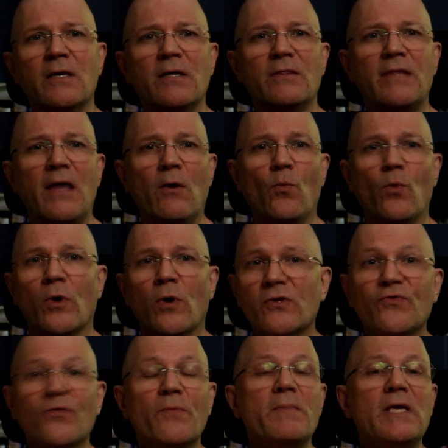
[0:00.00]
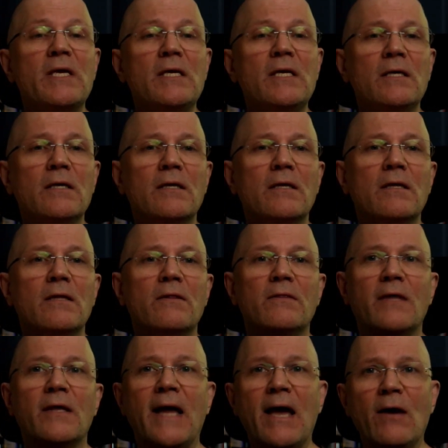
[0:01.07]
that works for me
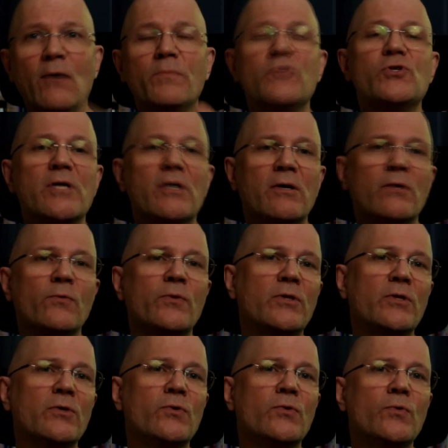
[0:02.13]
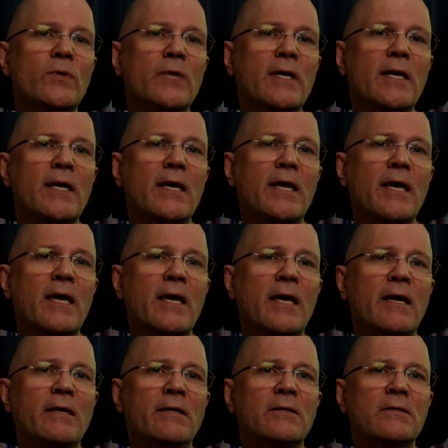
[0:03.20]
that I will be sharing with you,
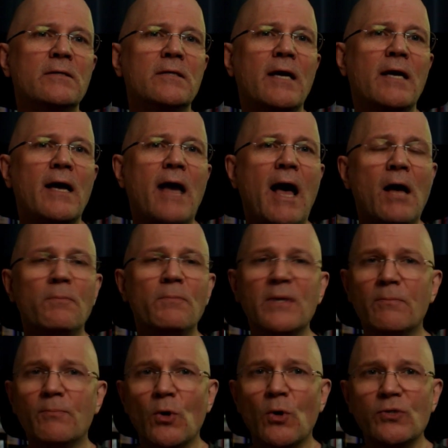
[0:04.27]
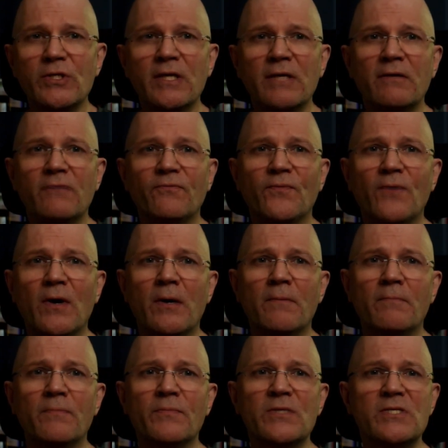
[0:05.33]
and I'll be approaching it
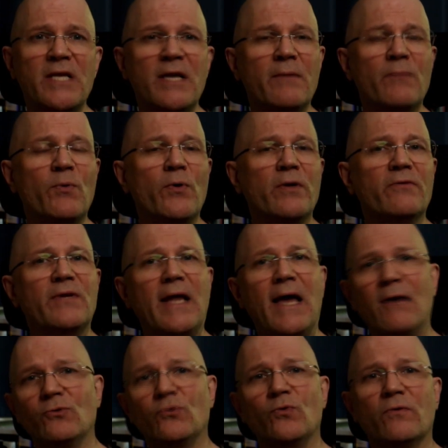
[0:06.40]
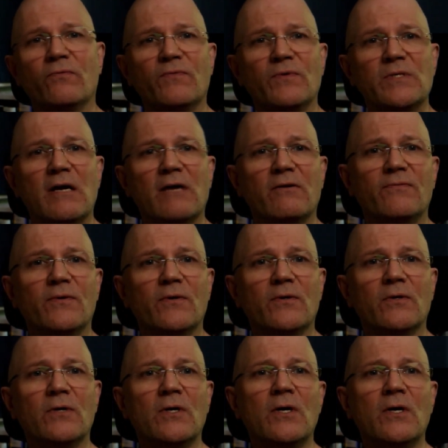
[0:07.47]
from the standpoint of an outdoor
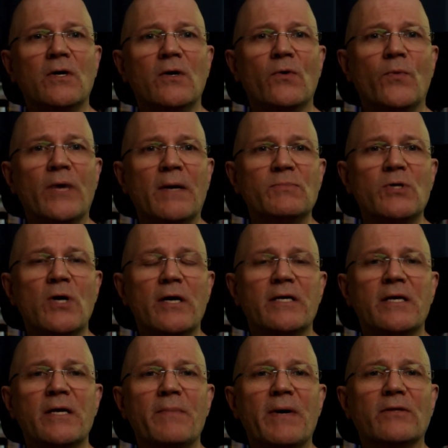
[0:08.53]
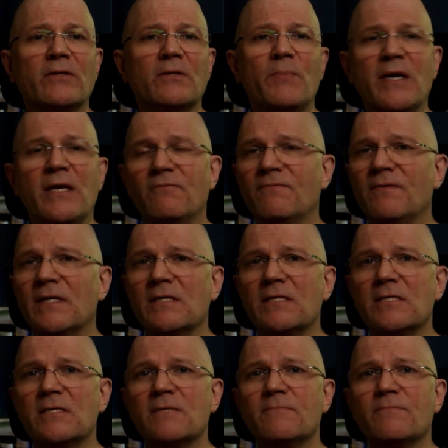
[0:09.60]
photographer when I'm talking about the
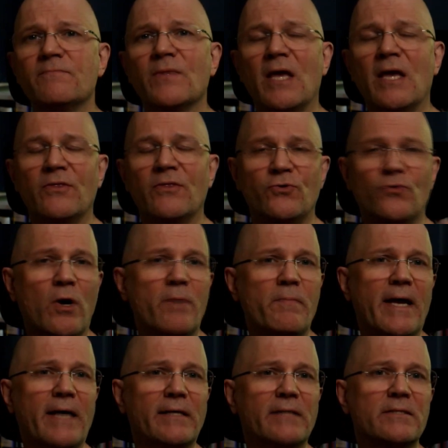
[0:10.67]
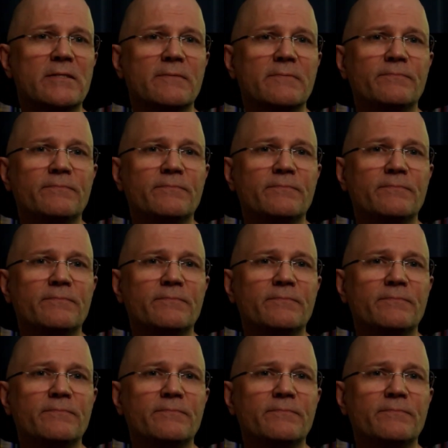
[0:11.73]
benefits and the drawbacks.